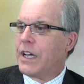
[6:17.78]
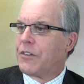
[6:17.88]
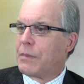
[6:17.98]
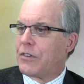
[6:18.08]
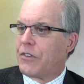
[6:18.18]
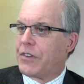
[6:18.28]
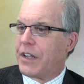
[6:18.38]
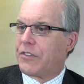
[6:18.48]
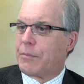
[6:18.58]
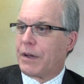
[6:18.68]
as much as it
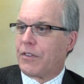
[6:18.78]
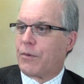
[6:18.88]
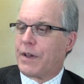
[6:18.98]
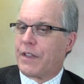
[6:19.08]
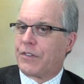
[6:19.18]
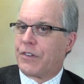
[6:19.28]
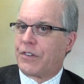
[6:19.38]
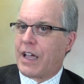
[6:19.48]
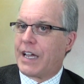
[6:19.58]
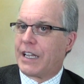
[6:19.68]
is about the way that
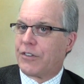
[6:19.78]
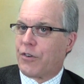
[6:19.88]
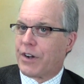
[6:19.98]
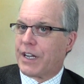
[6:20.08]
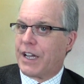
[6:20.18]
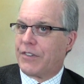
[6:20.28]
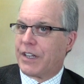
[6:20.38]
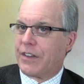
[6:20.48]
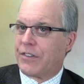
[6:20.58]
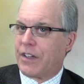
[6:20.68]
society is
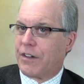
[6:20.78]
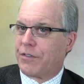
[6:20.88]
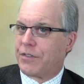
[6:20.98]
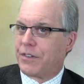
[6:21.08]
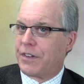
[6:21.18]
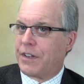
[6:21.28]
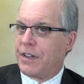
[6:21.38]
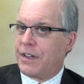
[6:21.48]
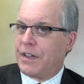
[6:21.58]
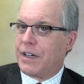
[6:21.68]
organizing itself.
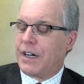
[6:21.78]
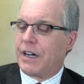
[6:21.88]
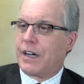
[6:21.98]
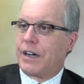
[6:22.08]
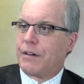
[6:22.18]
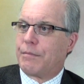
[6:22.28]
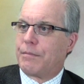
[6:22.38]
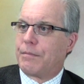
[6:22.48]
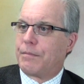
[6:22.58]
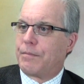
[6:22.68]

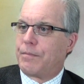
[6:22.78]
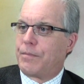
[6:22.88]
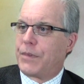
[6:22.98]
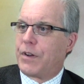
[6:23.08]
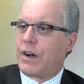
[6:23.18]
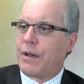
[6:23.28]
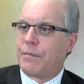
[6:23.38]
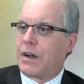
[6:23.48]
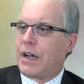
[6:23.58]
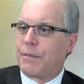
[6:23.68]
Um, you know,
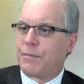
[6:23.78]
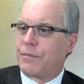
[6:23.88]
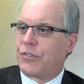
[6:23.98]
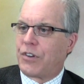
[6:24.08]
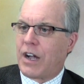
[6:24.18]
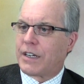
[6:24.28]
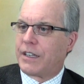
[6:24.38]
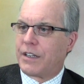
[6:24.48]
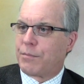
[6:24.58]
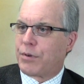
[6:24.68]
I'm I'm
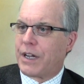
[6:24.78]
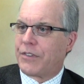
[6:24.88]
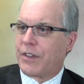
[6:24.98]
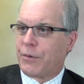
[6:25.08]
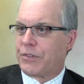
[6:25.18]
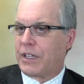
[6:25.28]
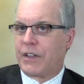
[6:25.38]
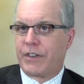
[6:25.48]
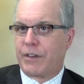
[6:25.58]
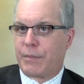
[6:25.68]
shocked and depressed that we're still
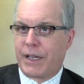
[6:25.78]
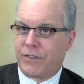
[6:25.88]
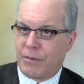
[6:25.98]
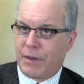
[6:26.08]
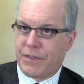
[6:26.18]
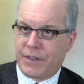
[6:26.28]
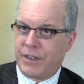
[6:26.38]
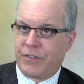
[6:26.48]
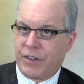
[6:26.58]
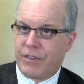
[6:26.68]
having debates about the
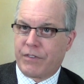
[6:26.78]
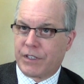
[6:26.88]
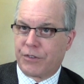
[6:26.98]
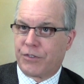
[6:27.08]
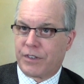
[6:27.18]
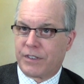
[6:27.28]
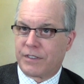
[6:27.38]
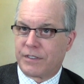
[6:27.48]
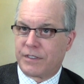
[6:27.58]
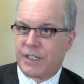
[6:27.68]
teaching of evolution
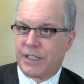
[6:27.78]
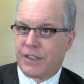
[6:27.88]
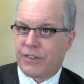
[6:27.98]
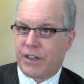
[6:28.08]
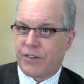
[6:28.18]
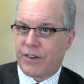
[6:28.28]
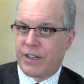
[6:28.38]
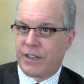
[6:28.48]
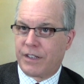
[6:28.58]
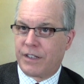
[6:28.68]
in this
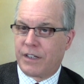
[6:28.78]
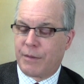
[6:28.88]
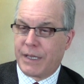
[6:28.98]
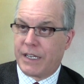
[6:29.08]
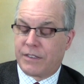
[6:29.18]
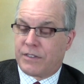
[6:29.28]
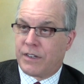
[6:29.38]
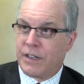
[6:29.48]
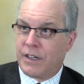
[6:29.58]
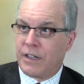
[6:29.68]
country. I mean, it's